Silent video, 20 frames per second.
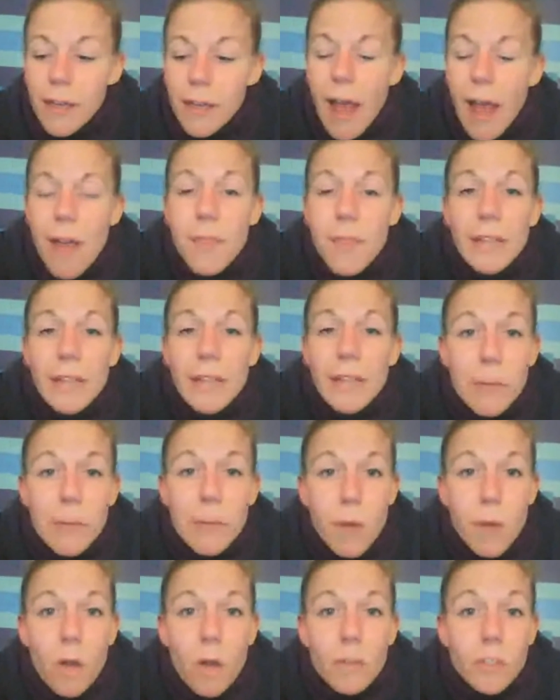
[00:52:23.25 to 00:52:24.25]
And that's going to
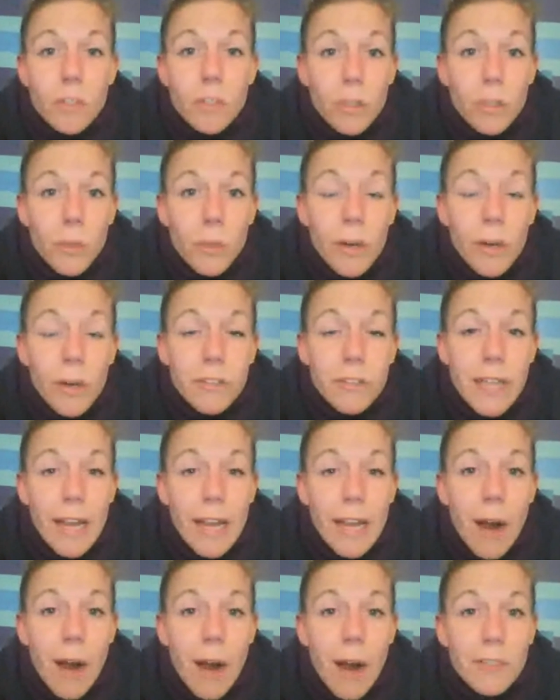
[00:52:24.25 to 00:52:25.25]
be over
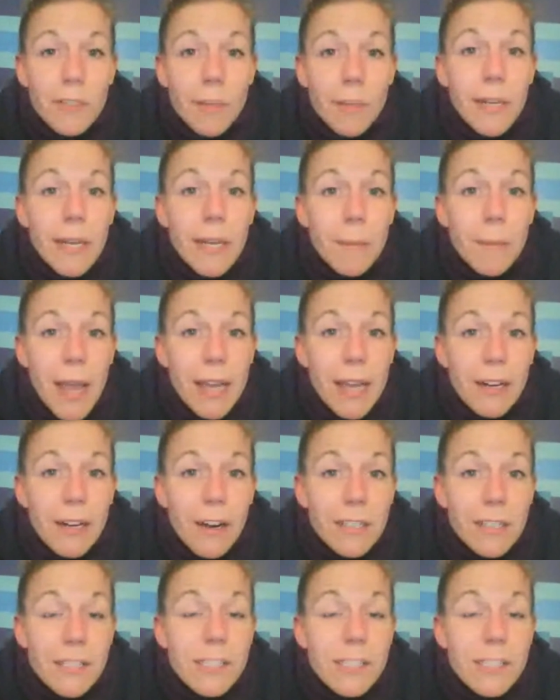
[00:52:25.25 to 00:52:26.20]
210 hours I'm getting paid on,